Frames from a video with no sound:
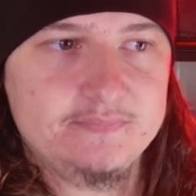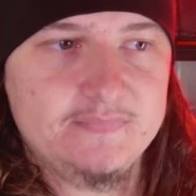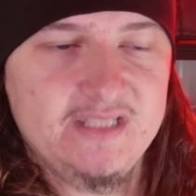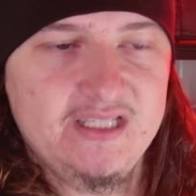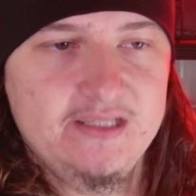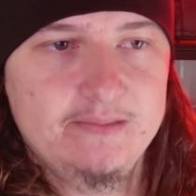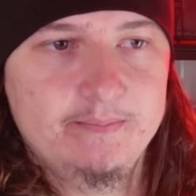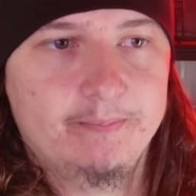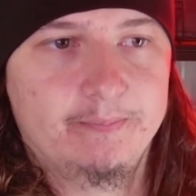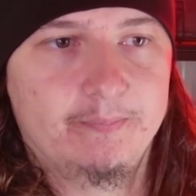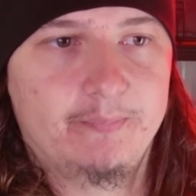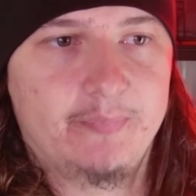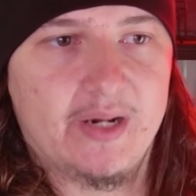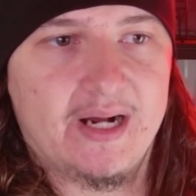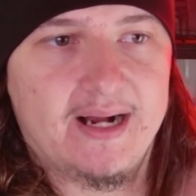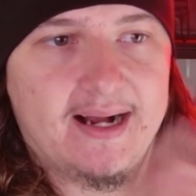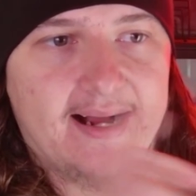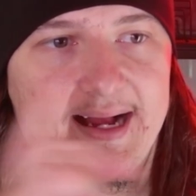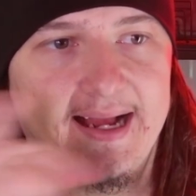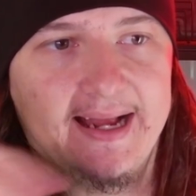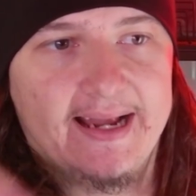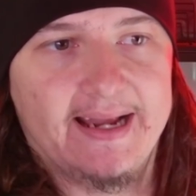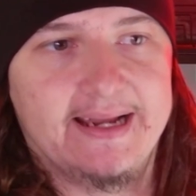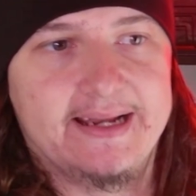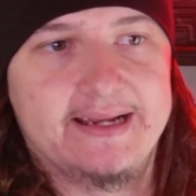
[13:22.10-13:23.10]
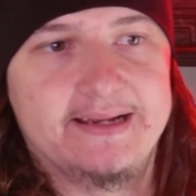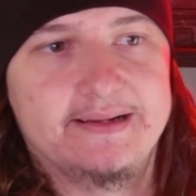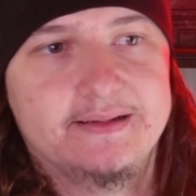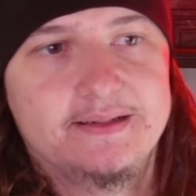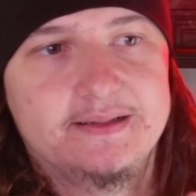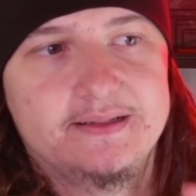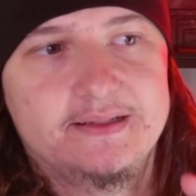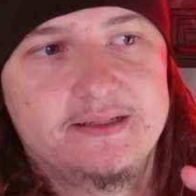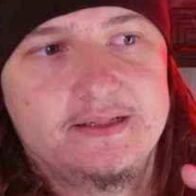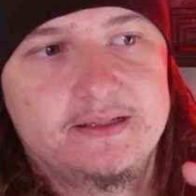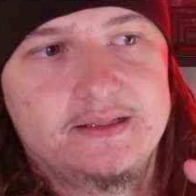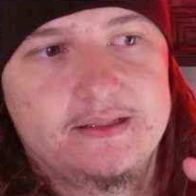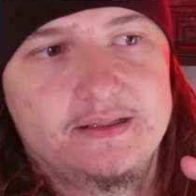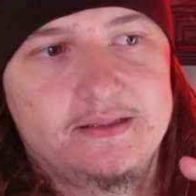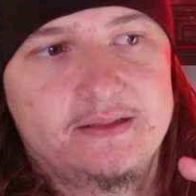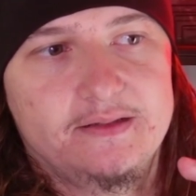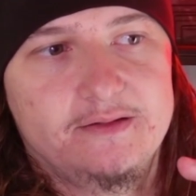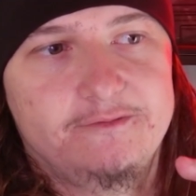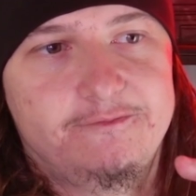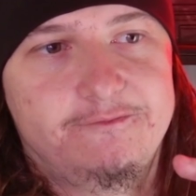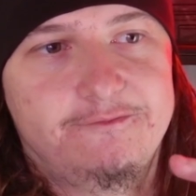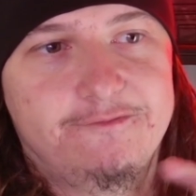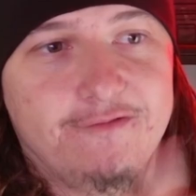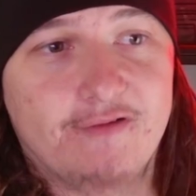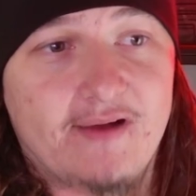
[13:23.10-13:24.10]
by
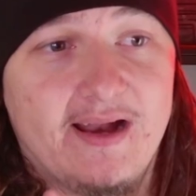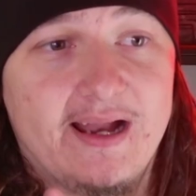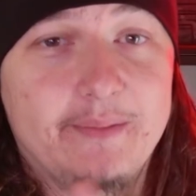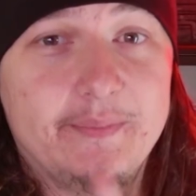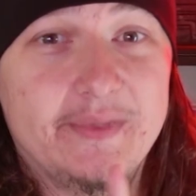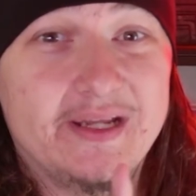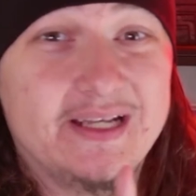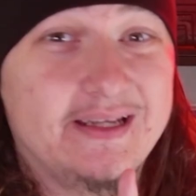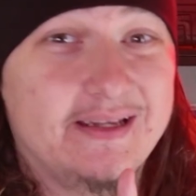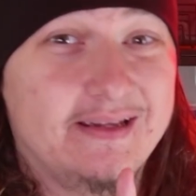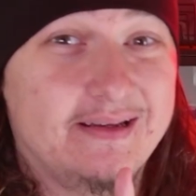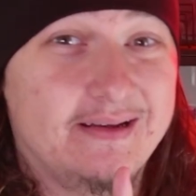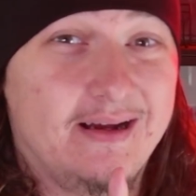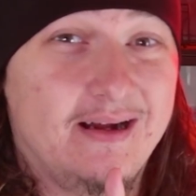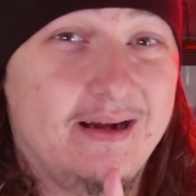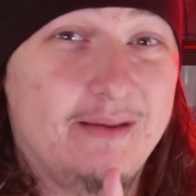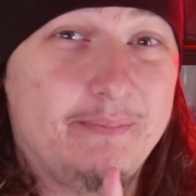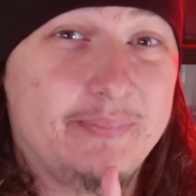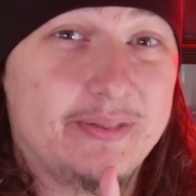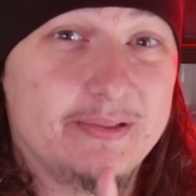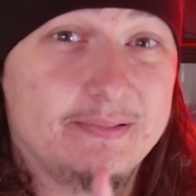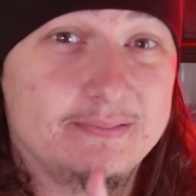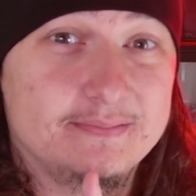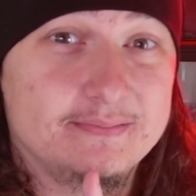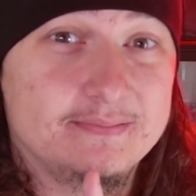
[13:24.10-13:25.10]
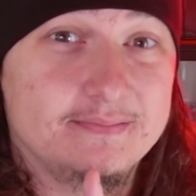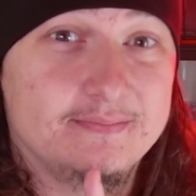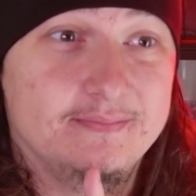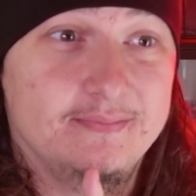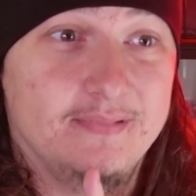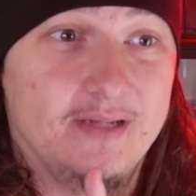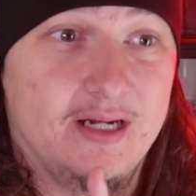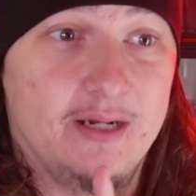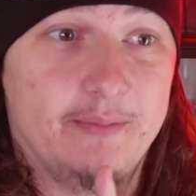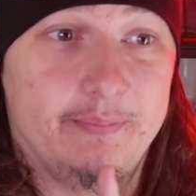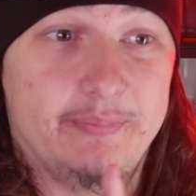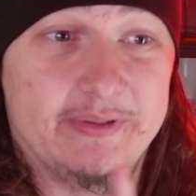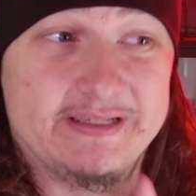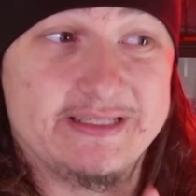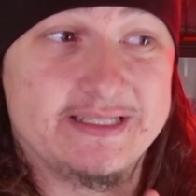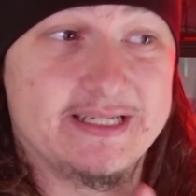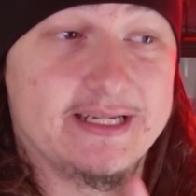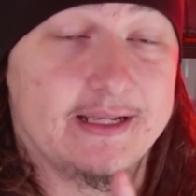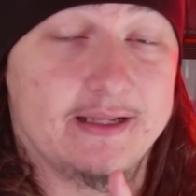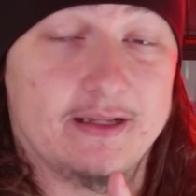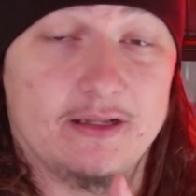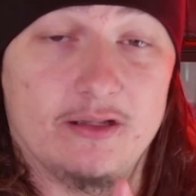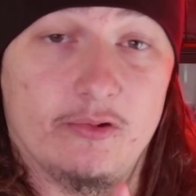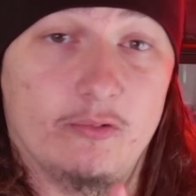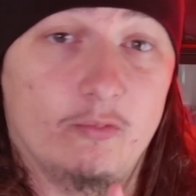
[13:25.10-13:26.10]
framing it up a
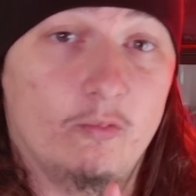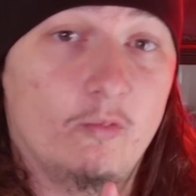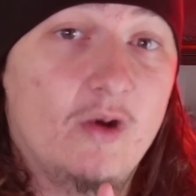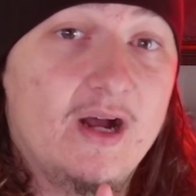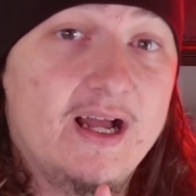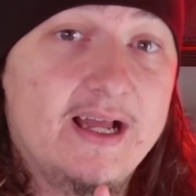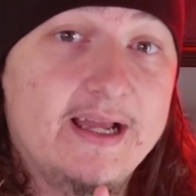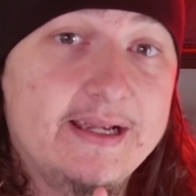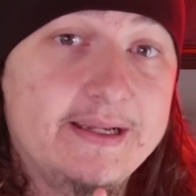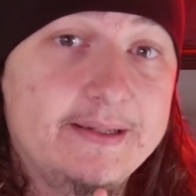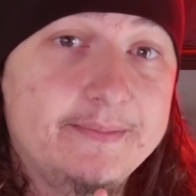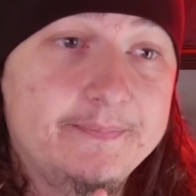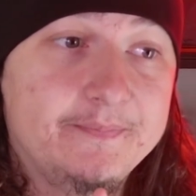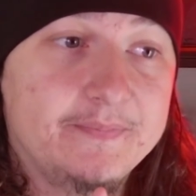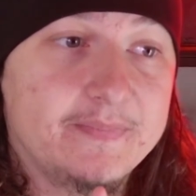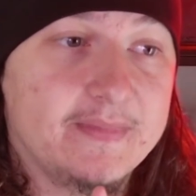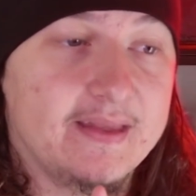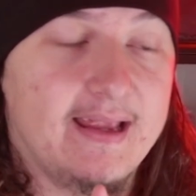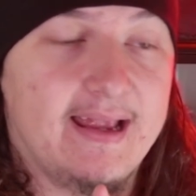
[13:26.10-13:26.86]
particular way,